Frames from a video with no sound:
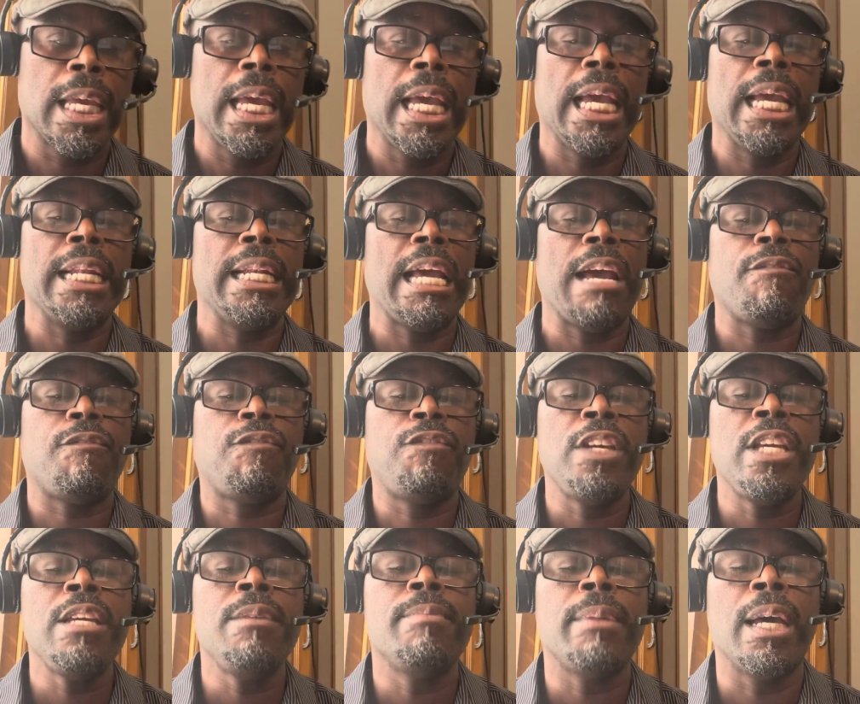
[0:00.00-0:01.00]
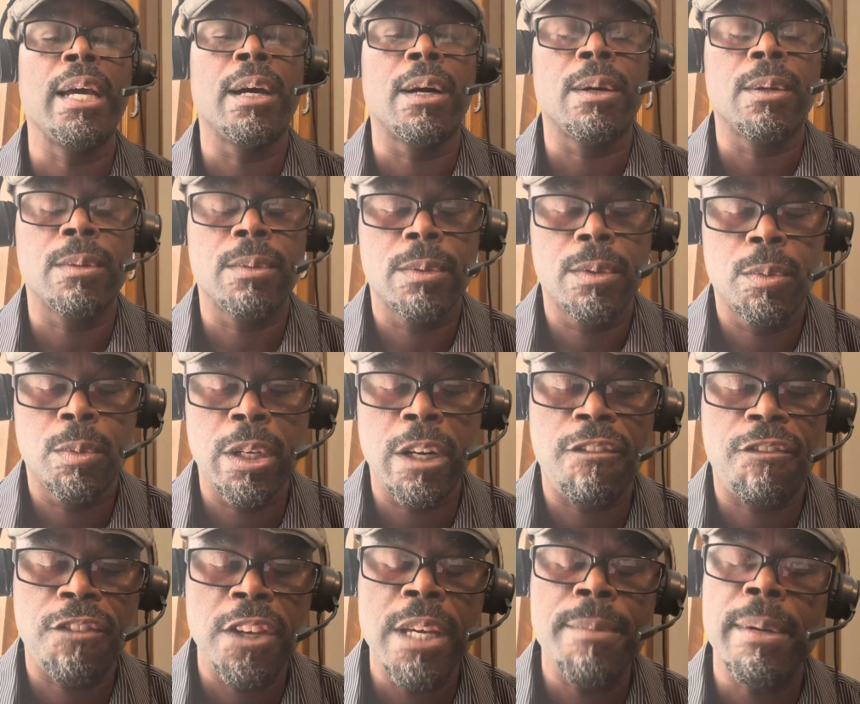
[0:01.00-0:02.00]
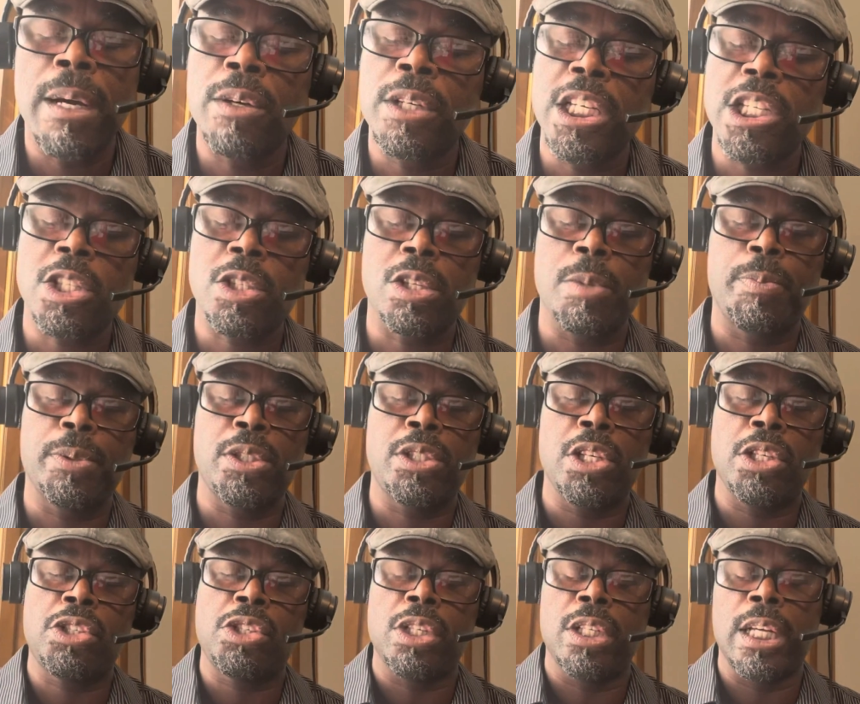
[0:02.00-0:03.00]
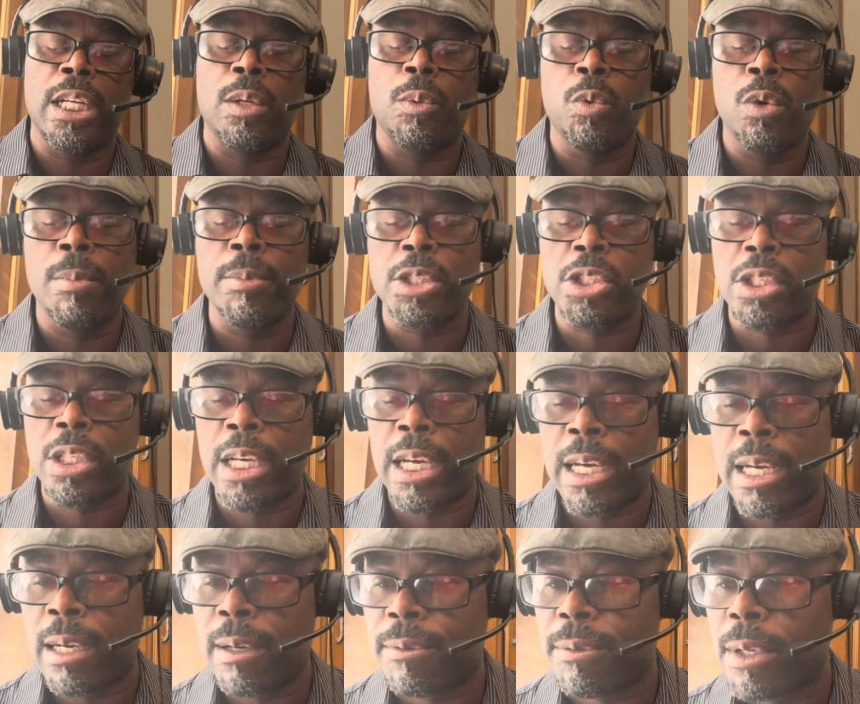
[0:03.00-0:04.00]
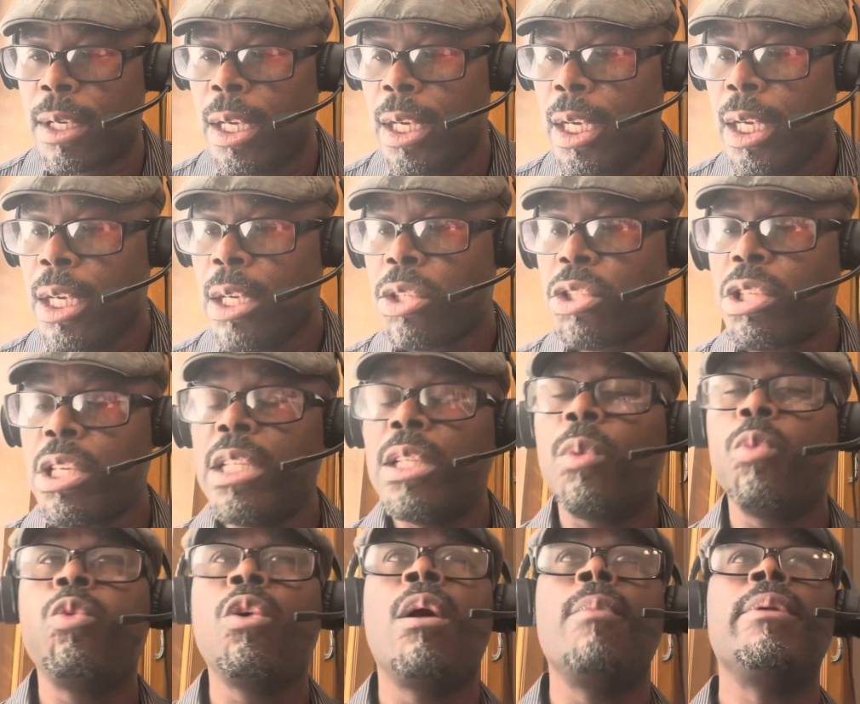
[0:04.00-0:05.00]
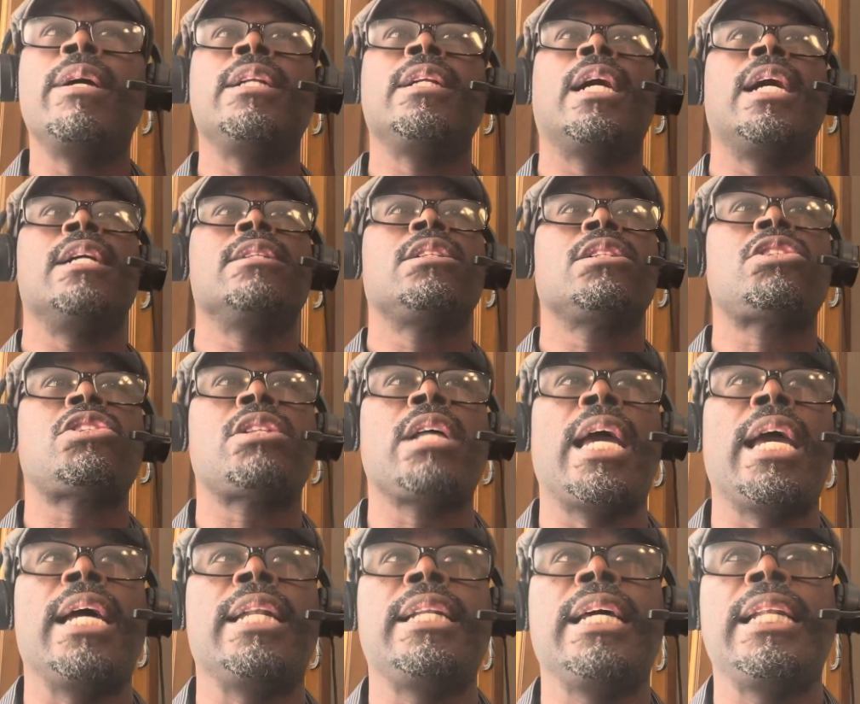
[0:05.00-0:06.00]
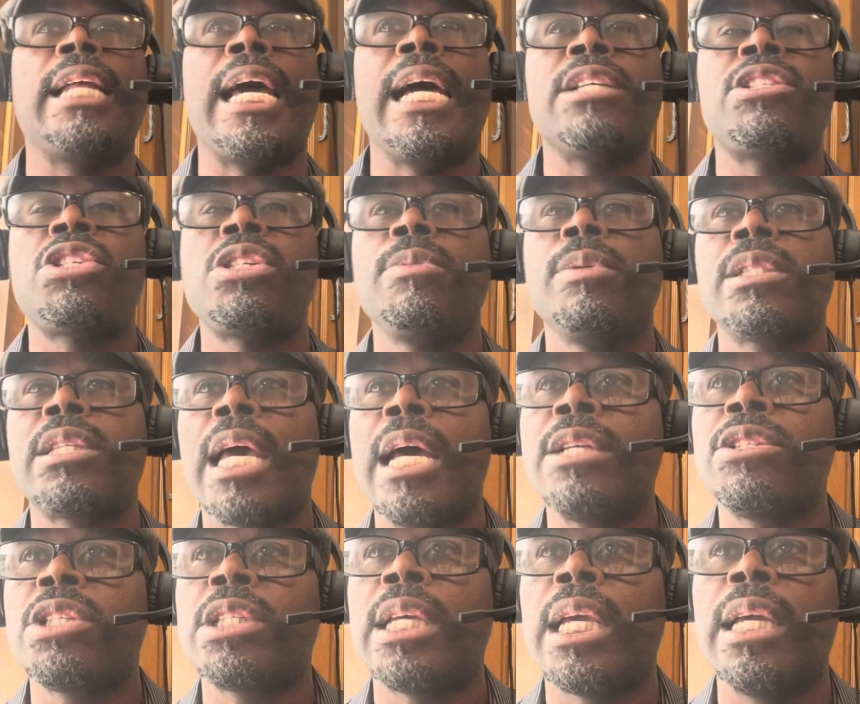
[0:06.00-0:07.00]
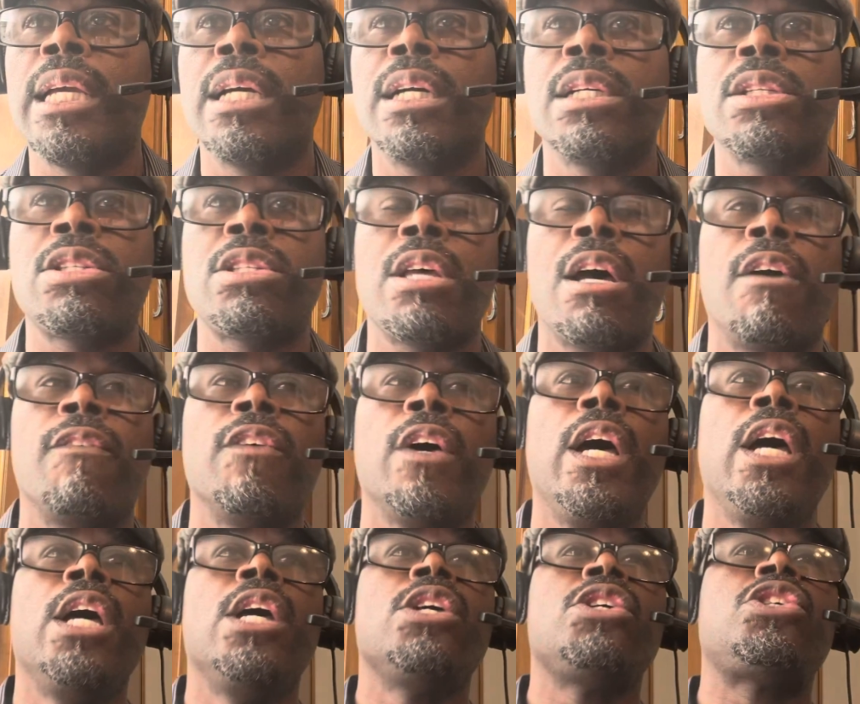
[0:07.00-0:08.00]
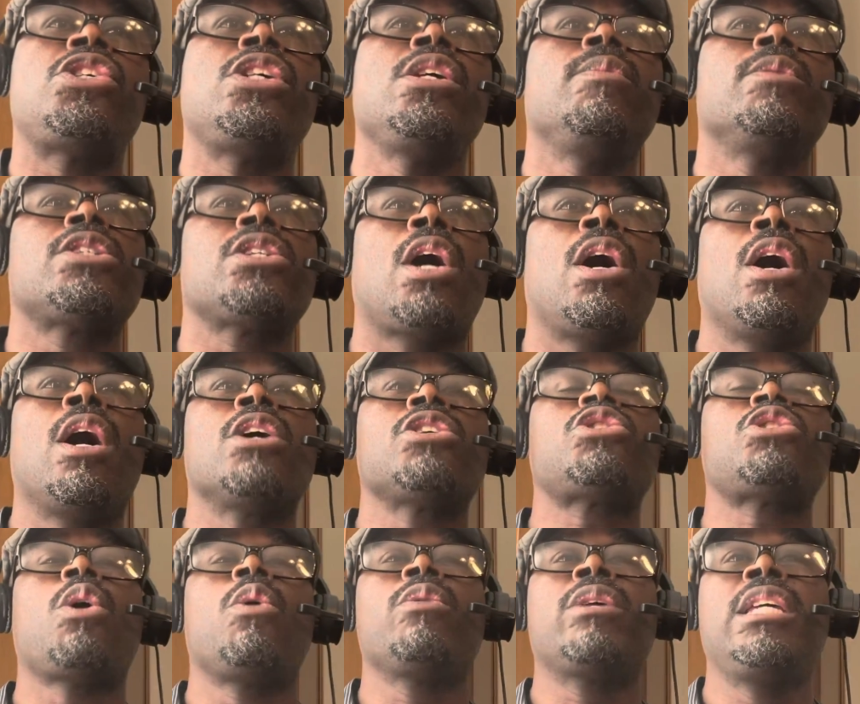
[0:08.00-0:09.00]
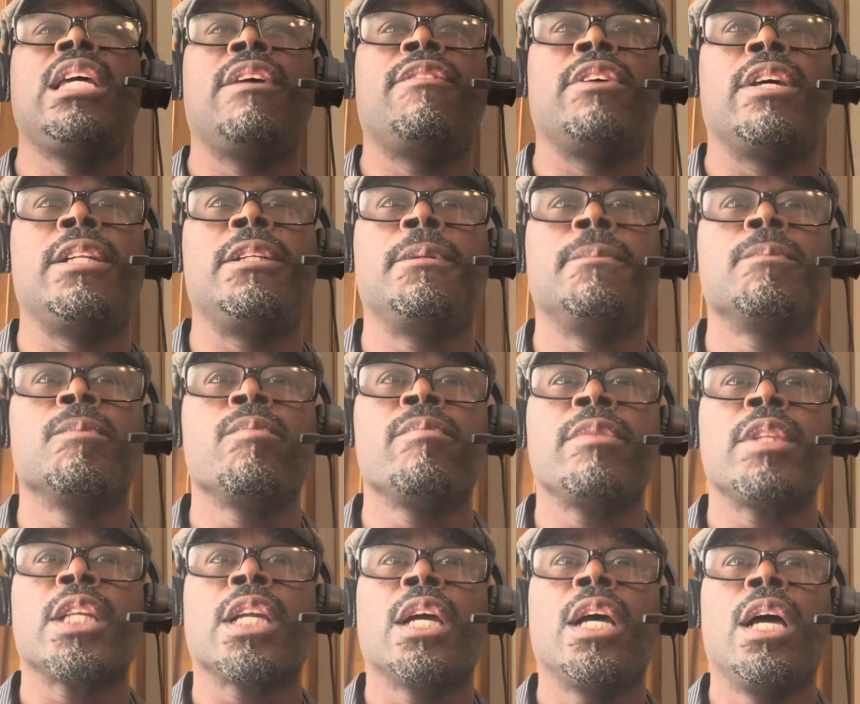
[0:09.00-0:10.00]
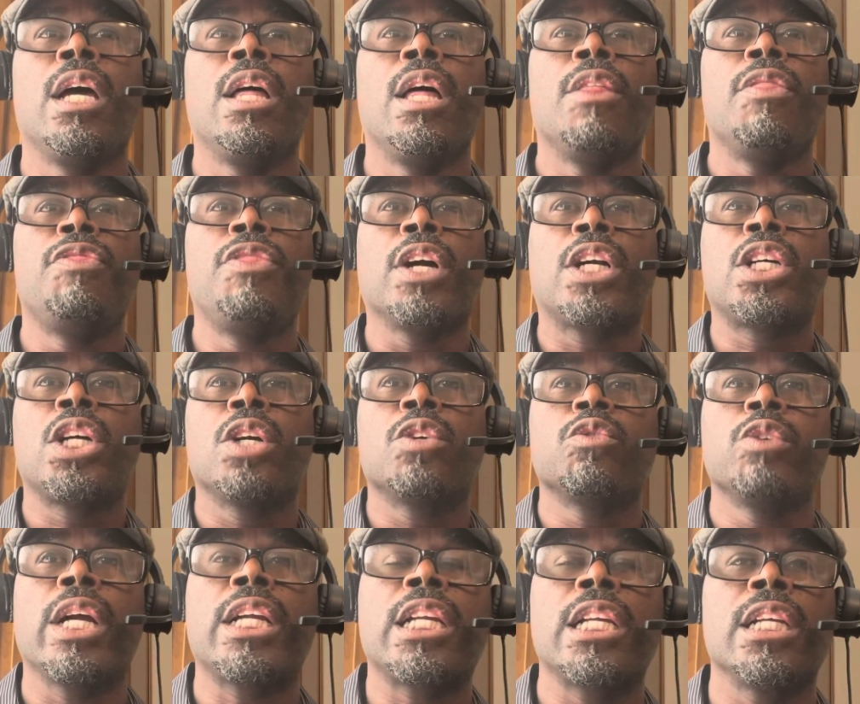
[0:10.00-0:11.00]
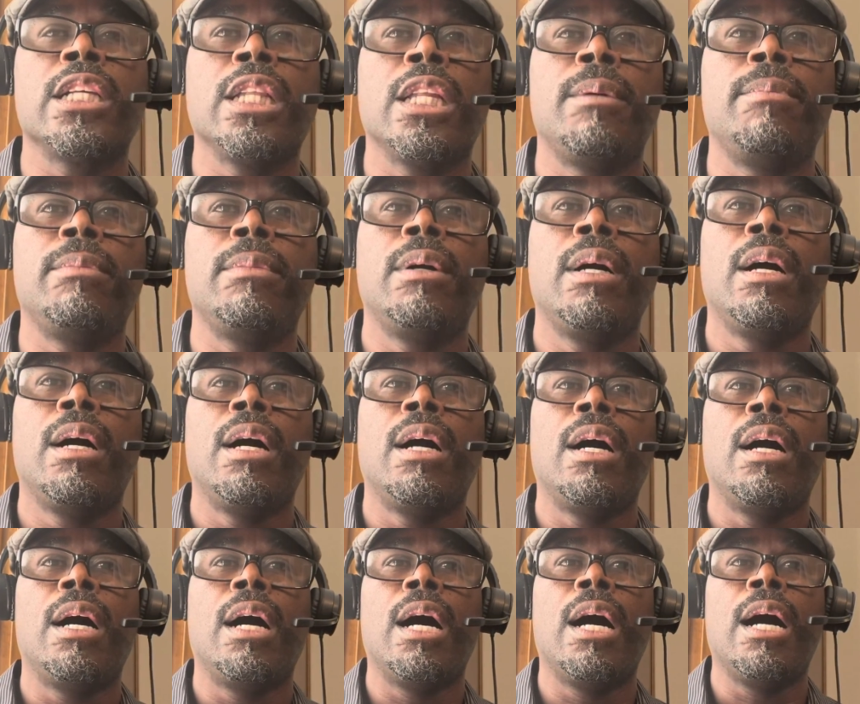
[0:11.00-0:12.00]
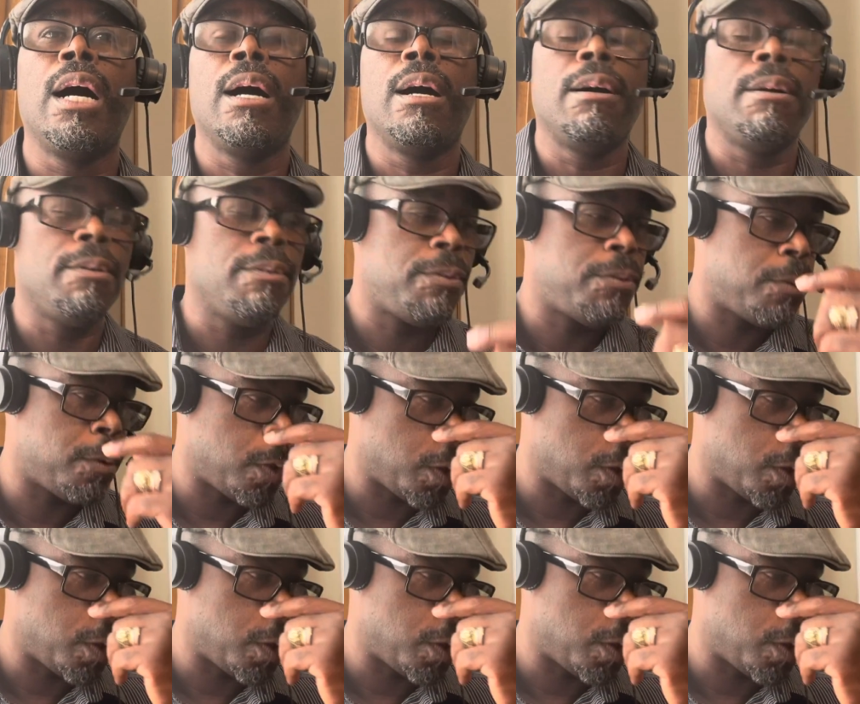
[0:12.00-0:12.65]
And that female, when a female gets the position that a woman should have, see, the woman understand that as she was educating herself, she was also given the curriculum of